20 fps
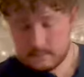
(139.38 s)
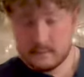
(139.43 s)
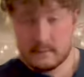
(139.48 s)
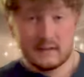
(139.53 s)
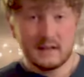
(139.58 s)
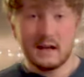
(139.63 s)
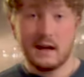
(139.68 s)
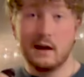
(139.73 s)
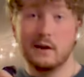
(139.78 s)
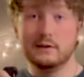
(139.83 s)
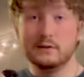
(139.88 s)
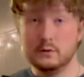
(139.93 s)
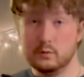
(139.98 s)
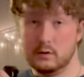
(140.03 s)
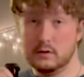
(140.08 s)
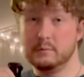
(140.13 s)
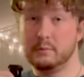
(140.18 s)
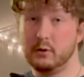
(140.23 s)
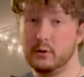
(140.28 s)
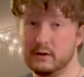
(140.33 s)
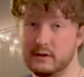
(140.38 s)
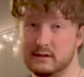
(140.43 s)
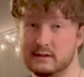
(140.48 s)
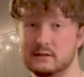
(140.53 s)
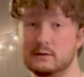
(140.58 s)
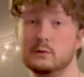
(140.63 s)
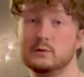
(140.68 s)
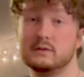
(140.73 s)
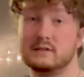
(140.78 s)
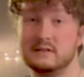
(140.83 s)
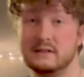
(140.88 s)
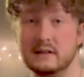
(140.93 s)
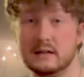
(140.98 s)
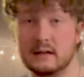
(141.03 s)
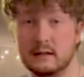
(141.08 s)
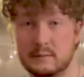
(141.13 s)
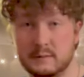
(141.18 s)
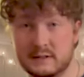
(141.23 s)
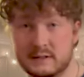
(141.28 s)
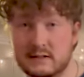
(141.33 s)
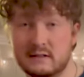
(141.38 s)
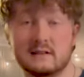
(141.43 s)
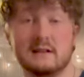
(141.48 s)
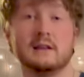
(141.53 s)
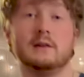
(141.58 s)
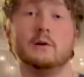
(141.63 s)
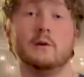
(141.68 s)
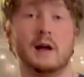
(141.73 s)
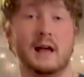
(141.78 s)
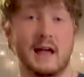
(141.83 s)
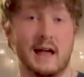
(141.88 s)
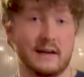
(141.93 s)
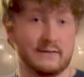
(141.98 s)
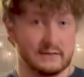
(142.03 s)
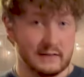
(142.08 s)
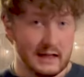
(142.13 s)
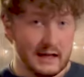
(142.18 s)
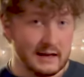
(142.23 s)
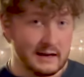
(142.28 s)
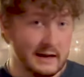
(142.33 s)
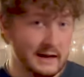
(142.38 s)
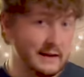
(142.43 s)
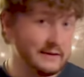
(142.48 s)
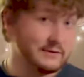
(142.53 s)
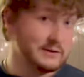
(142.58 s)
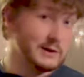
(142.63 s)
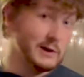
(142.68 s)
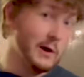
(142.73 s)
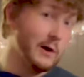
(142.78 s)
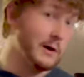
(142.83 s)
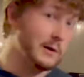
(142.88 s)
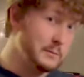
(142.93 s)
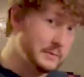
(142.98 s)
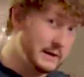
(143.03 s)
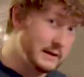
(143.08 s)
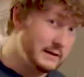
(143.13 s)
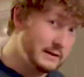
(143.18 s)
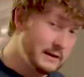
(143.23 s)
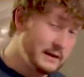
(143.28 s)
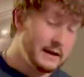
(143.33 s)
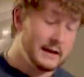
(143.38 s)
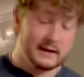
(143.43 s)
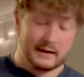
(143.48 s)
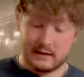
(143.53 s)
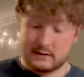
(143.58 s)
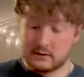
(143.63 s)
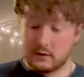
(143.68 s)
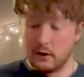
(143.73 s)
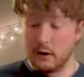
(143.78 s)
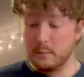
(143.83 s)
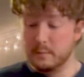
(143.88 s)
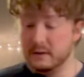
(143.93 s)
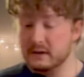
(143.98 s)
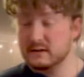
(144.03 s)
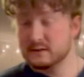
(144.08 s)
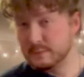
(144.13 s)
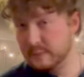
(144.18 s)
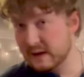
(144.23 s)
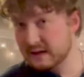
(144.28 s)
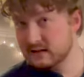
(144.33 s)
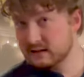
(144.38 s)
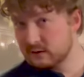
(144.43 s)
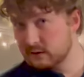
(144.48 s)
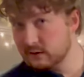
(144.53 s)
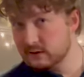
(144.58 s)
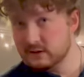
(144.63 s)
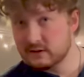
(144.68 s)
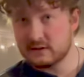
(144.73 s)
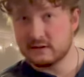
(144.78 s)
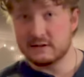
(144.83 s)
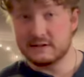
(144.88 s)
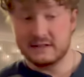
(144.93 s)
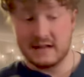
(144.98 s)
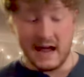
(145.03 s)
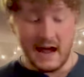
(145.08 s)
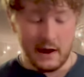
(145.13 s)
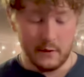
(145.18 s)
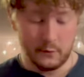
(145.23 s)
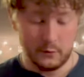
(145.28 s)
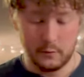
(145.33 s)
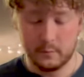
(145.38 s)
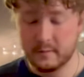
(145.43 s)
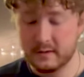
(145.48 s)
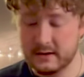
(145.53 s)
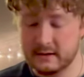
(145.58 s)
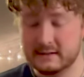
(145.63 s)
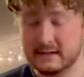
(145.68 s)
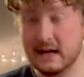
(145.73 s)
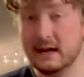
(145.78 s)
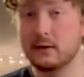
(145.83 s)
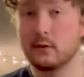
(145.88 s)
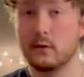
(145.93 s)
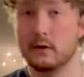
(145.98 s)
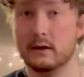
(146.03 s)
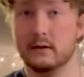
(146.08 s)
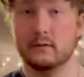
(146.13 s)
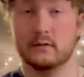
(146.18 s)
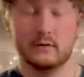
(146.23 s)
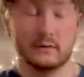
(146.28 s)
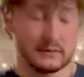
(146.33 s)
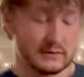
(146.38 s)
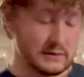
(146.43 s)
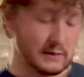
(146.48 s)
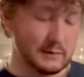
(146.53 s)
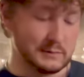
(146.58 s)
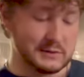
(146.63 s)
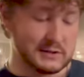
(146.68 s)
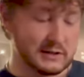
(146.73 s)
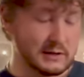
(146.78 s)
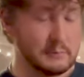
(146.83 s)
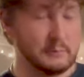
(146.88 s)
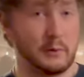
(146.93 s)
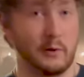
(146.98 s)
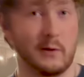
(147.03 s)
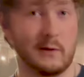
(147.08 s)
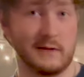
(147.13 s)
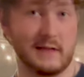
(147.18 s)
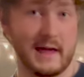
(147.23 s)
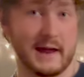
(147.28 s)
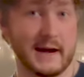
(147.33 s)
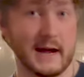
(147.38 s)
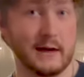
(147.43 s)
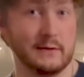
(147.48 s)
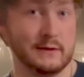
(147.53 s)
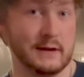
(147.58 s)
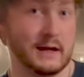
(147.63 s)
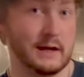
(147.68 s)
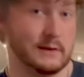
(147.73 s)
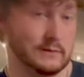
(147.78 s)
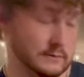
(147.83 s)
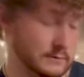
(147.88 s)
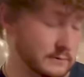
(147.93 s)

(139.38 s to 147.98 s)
Now, you want to pour this into a sink, but since I don't have that, I have carpet. And carpet is basically just a towel, but decorative. So I'm just gonna pour that out now.